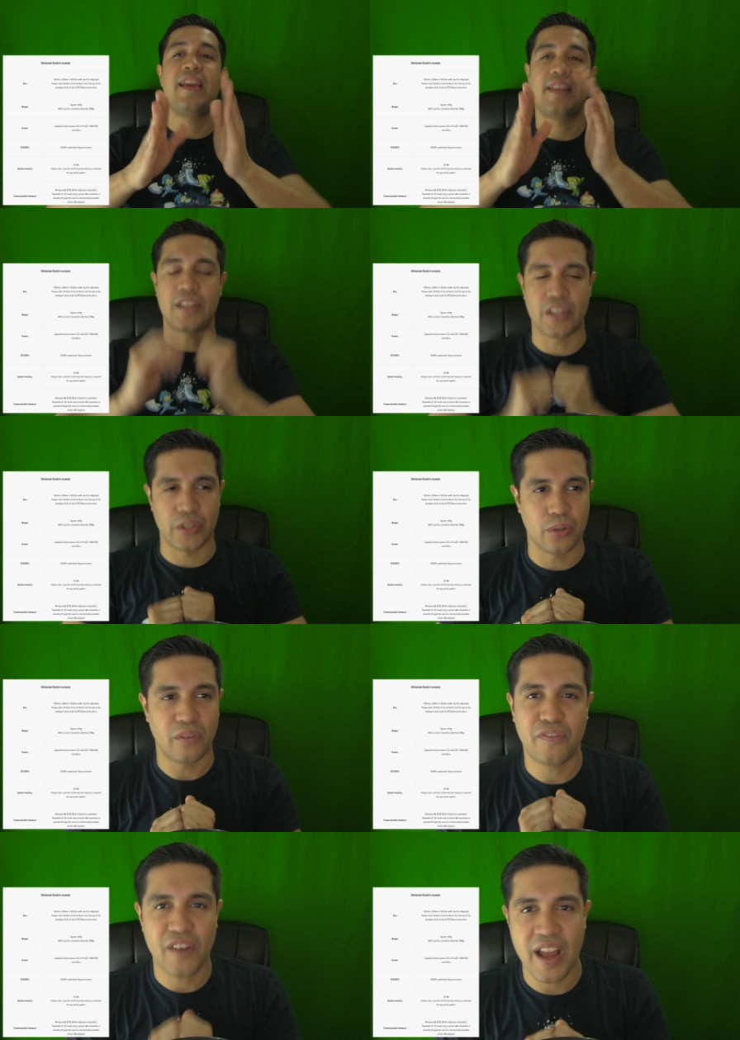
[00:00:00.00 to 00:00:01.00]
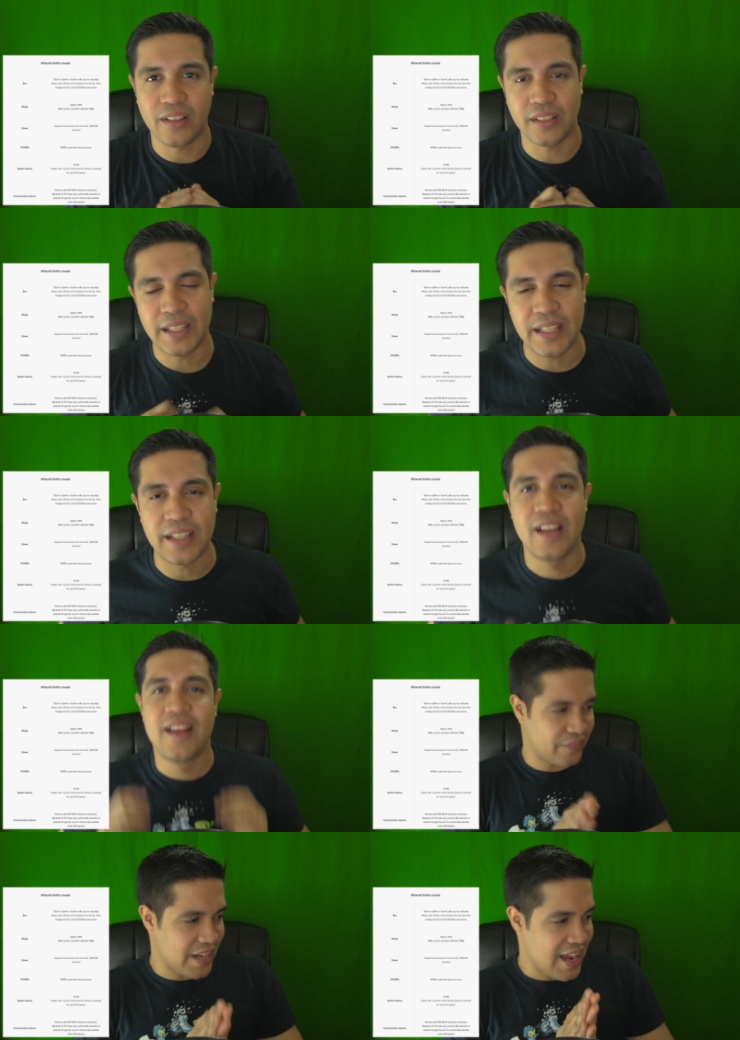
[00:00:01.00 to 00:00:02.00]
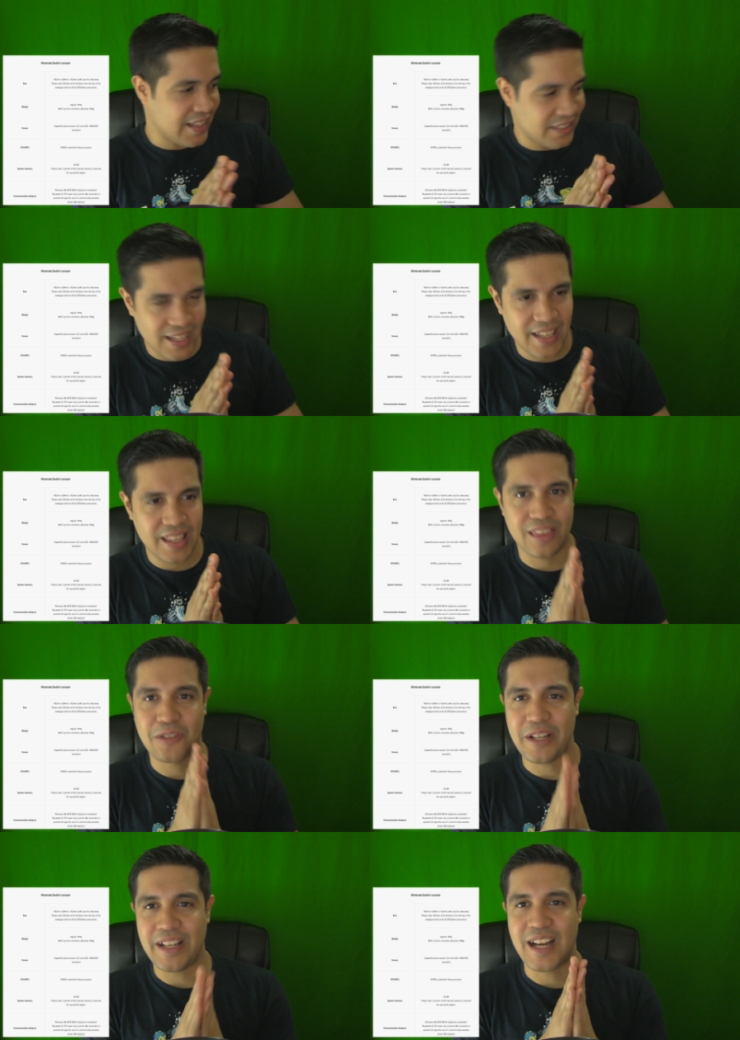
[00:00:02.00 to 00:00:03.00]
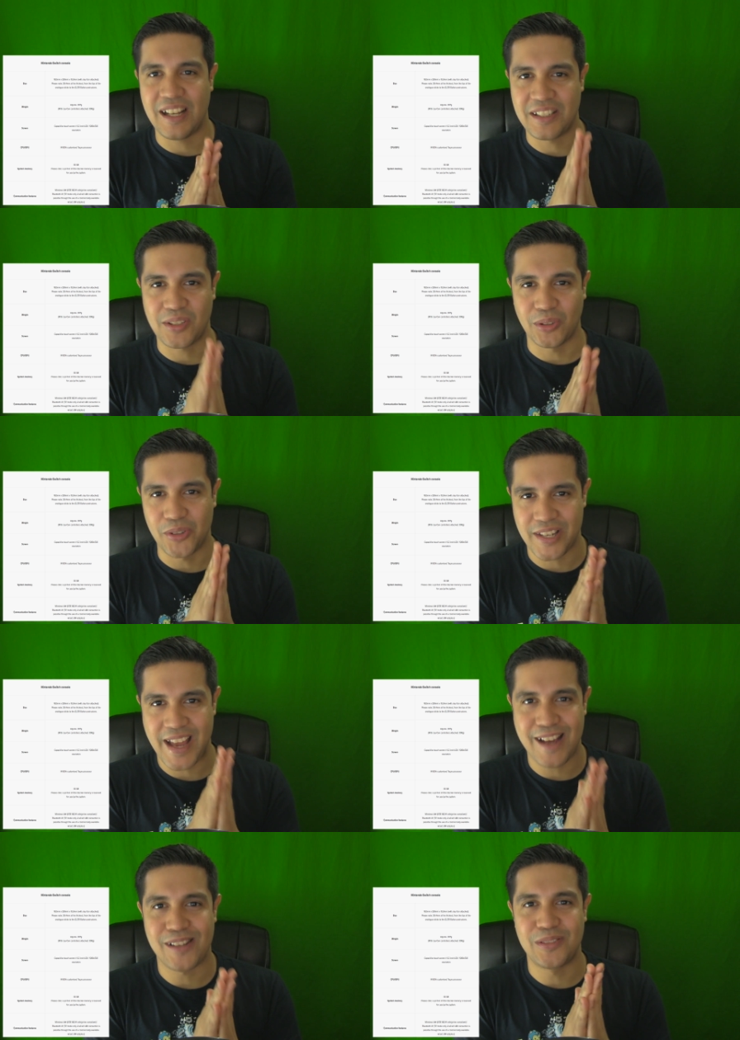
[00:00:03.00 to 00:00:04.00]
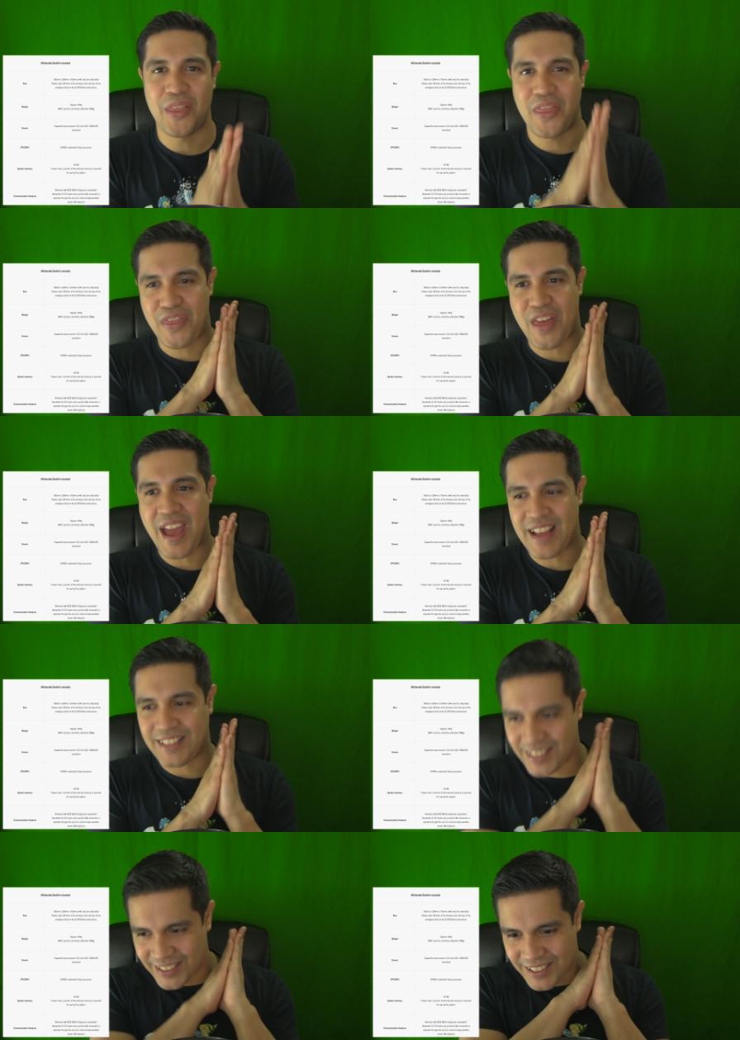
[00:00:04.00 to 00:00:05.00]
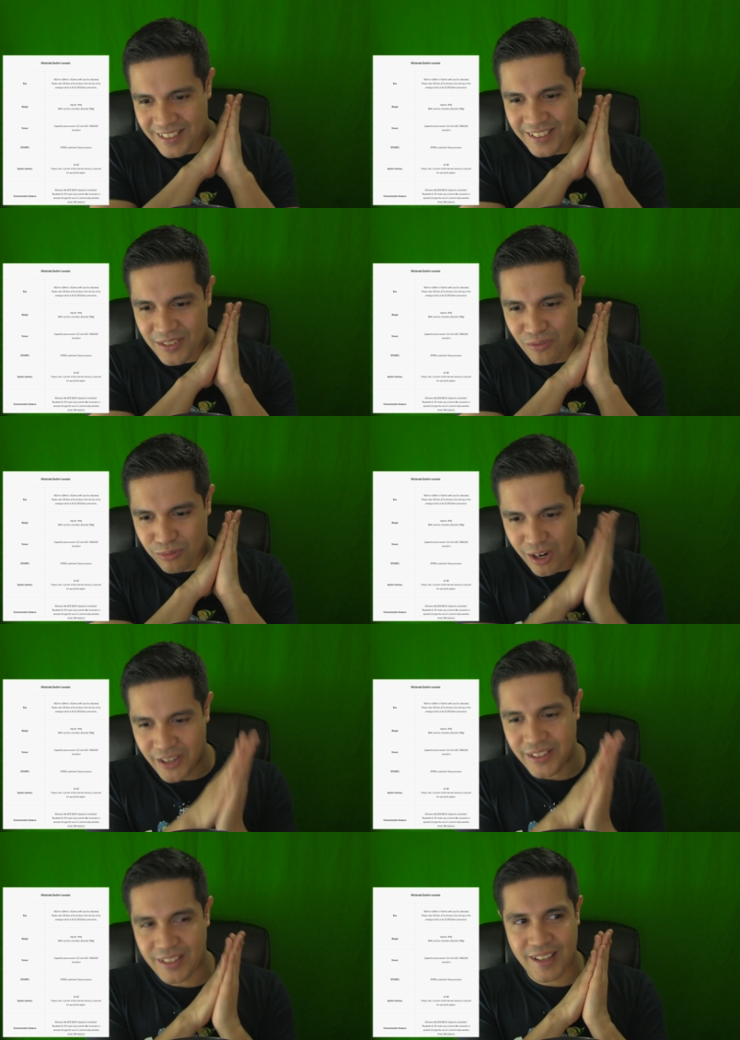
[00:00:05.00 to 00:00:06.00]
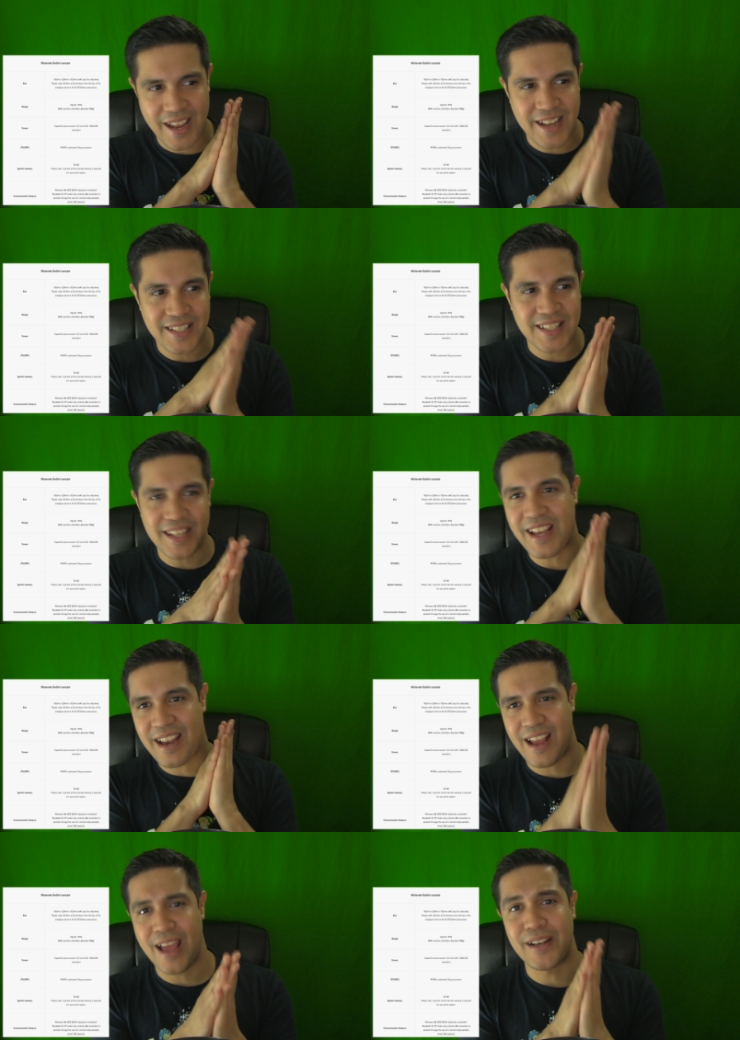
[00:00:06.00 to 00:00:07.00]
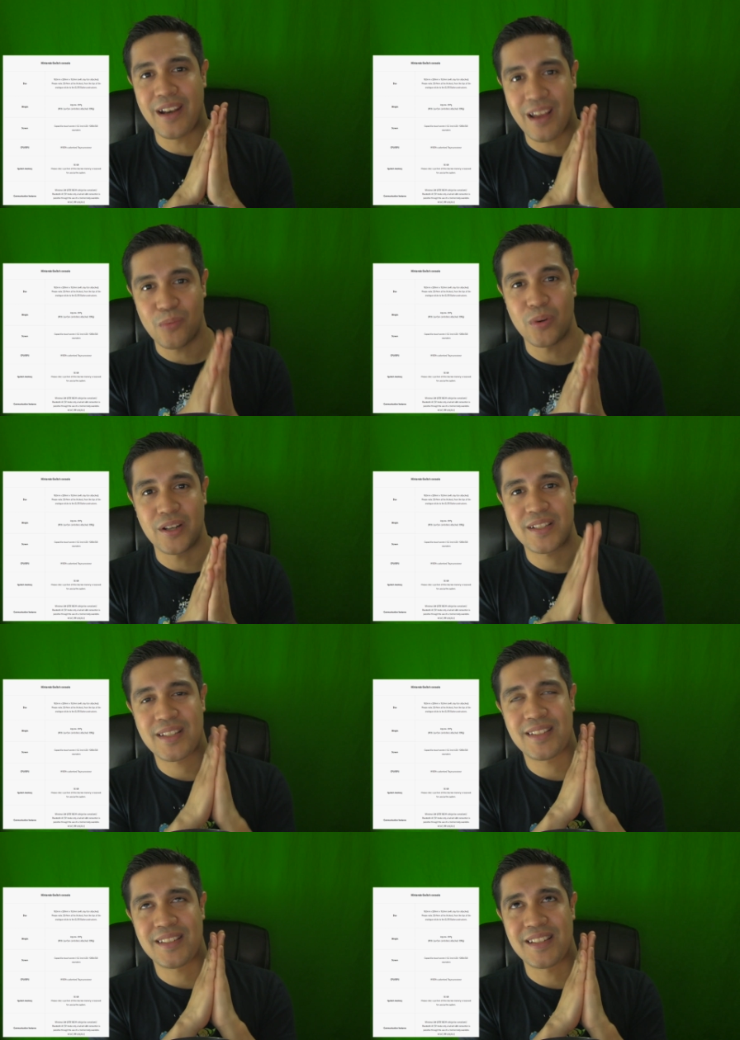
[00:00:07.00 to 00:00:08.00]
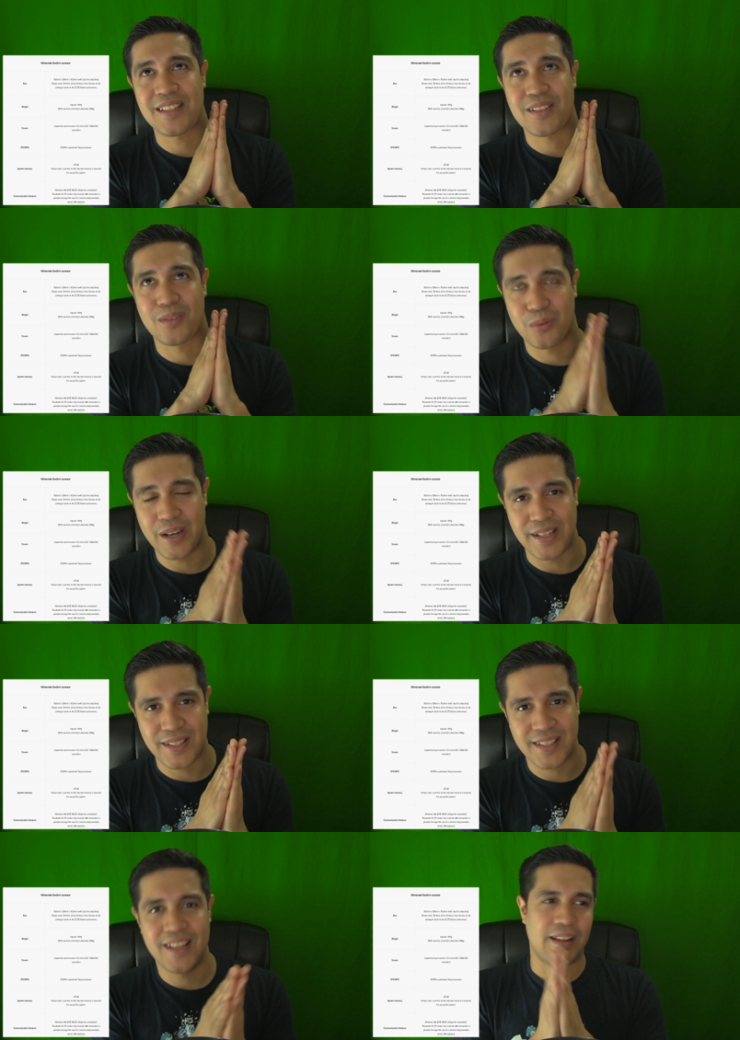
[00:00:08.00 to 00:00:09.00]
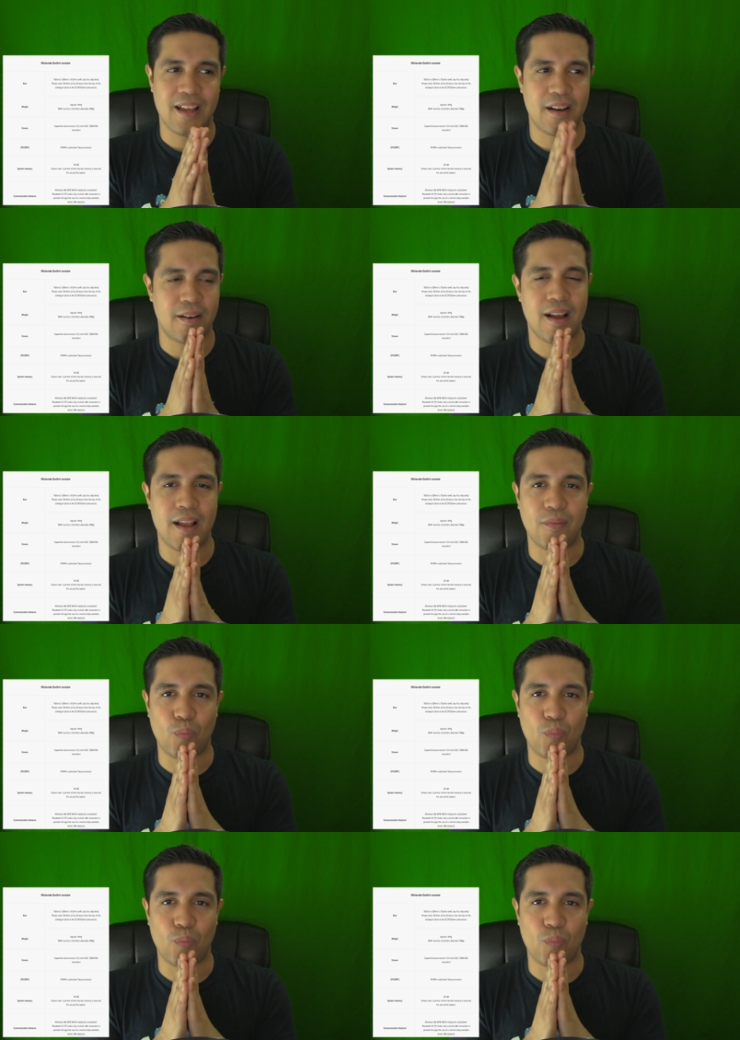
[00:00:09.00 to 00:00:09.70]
Thank you. Finally, we've got 3 consoles now that run AC and N networks. This is great. Again,